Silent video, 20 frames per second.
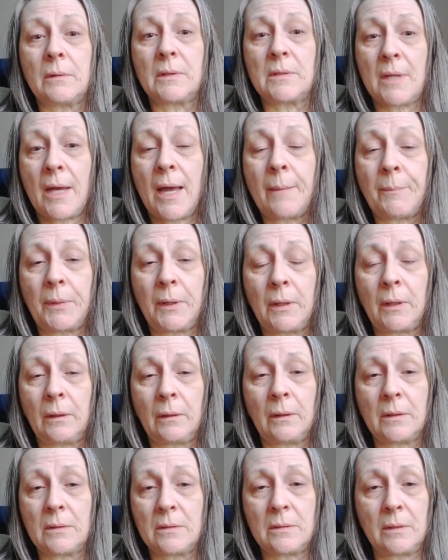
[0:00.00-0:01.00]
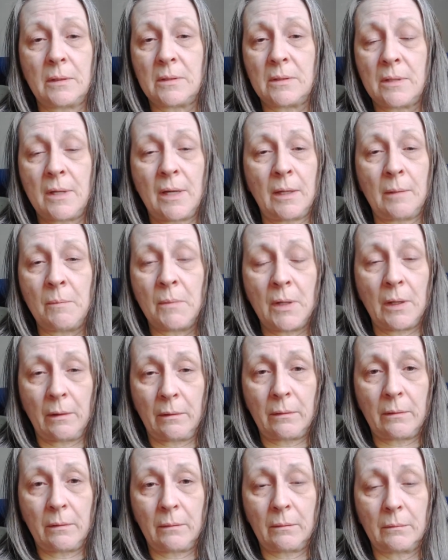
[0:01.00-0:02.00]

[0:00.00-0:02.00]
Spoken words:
It's happening. It's not a myth.